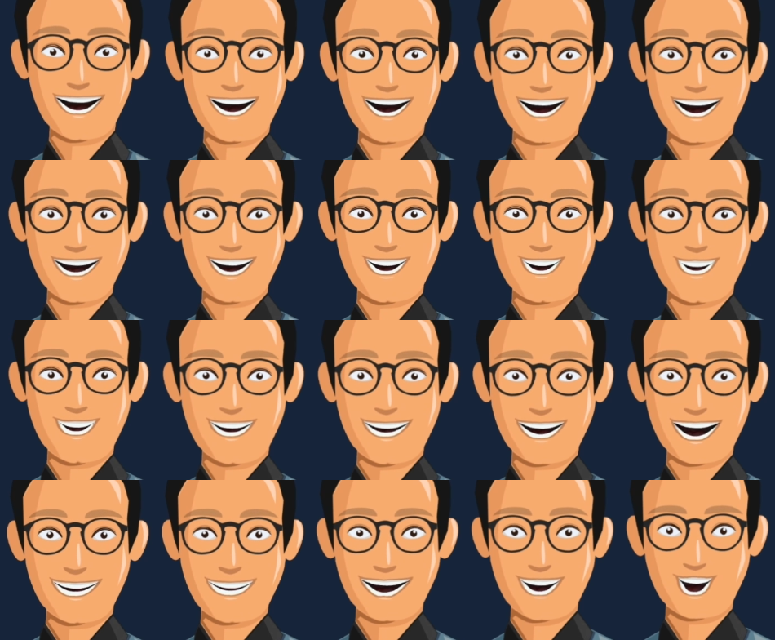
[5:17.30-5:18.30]
Mayo
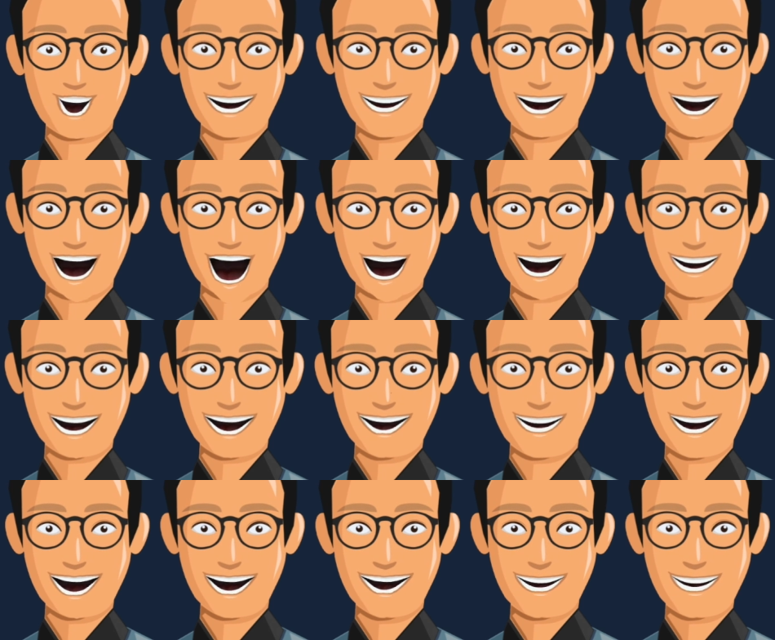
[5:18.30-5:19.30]
Clinic's sharing offers
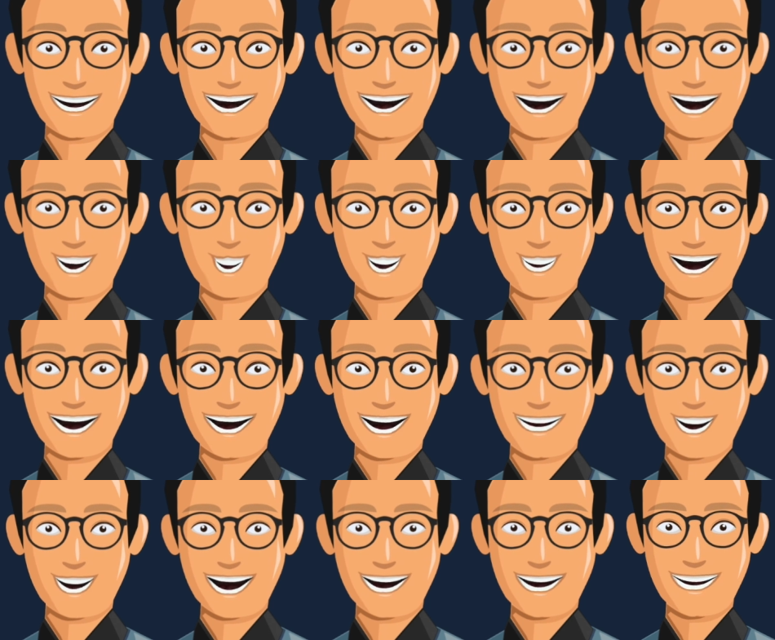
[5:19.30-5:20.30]
personal stories
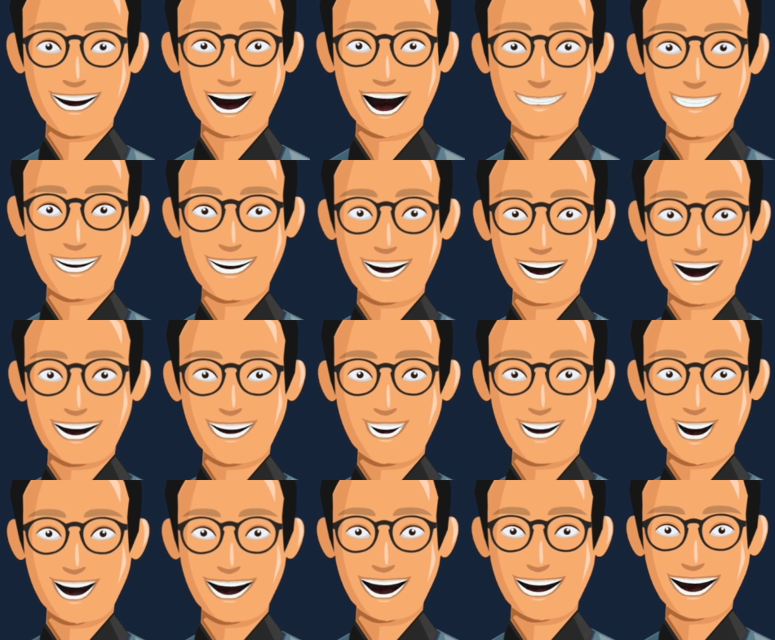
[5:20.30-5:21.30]
of real people
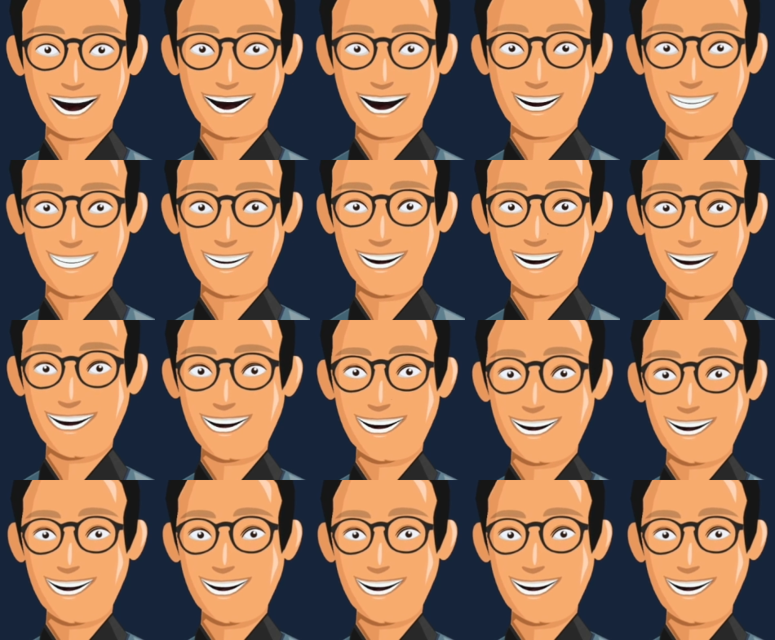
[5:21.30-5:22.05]
overcoming disease.